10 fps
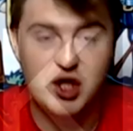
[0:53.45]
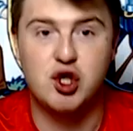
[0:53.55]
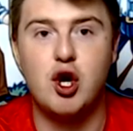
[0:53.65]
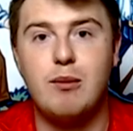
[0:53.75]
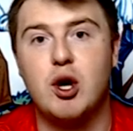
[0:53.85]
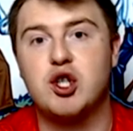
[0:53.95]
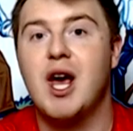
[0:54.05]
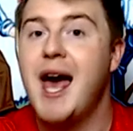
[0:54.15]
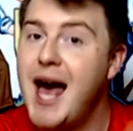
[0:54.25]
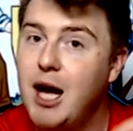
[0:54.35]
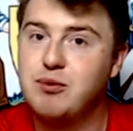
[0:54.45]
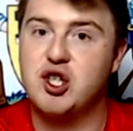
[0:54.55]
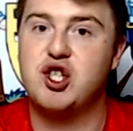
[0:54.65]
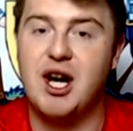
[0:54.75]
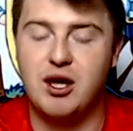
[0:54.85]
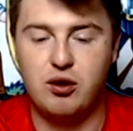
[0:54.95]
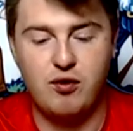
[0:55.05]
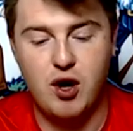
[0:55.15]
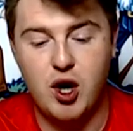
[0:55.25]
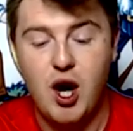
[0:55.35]
It means so much. Helps the channel
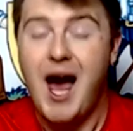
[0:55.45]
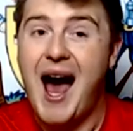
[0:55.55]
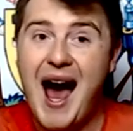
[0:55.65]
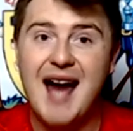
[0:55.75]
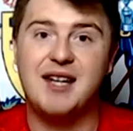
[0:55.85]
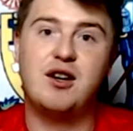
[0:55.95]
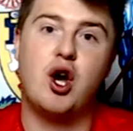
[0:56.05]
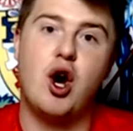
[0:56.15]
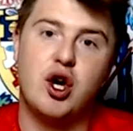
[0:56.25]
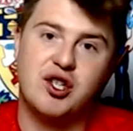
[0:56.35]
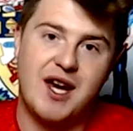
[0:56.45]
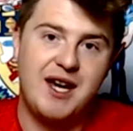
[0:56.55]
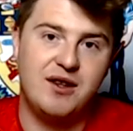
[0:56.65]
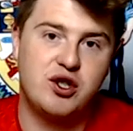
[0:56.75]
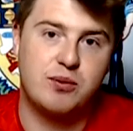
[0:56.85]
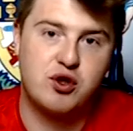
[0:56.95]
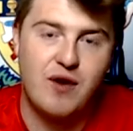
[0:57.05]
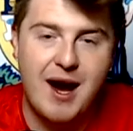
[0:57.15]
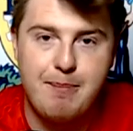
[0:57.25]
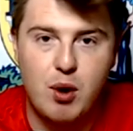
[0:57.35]
grow. And, of course, hit the
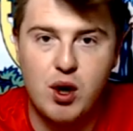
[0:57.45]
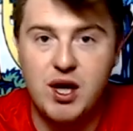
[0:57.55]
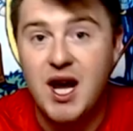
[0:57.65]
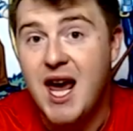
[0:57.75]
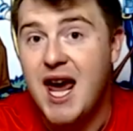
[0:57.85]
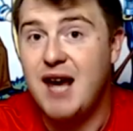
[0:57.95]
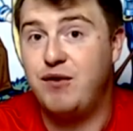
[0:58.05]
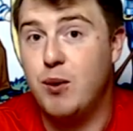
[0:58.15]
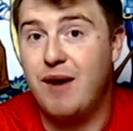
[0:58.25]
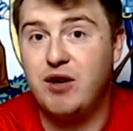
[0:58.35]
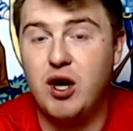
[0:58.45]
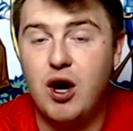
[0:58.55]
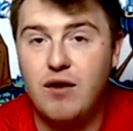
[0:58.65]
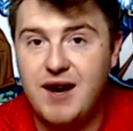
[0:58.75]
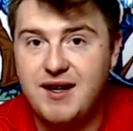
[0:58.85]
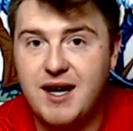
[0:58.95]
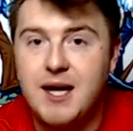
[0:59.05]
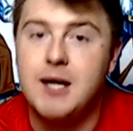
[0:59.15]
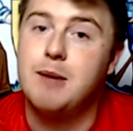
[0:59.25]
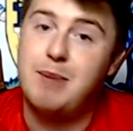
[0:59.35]
subscribe button if you haven't
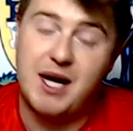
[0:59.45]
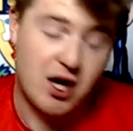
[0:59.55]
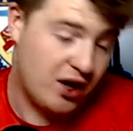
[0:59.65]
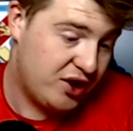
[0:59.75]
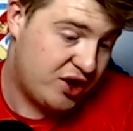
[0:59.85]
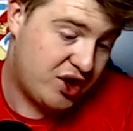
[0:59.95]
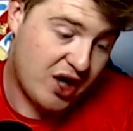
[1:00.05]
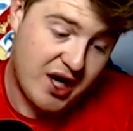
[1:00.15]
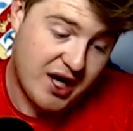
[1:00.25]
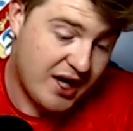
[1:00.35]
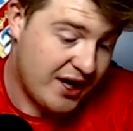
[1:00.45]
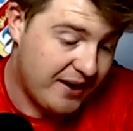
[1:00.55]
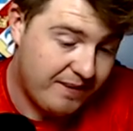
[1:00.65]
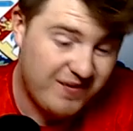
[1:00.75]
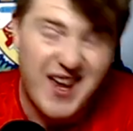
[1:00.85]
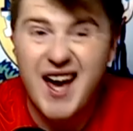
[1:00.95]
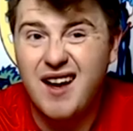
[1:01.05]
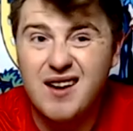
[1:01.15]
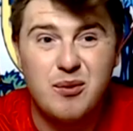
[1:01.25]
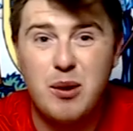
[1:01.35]
already, because,
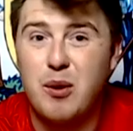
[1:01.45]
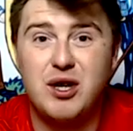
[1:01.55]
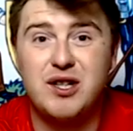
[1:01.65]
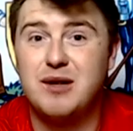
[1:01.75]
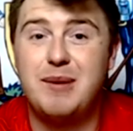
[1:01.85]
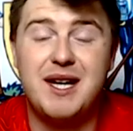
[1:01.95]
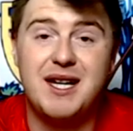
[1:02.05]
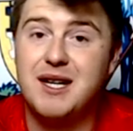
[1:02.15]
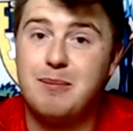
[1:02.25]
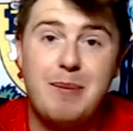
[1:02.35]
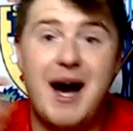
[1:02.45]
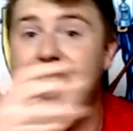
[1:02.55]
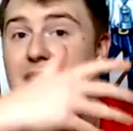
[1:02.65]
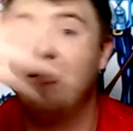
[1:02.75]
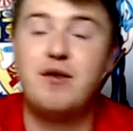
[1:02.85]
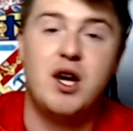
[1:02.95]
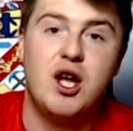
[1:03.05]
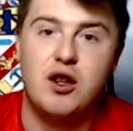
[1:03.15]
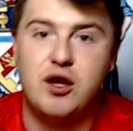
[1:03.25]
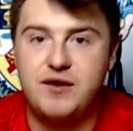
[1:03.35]
we want you to be part
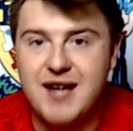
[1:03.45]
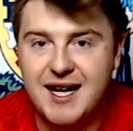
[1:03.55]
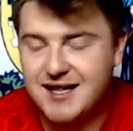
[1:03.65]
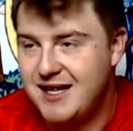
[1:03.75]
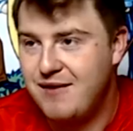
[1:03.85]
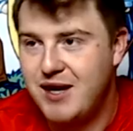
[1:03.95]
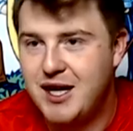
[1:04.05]
of the Tykes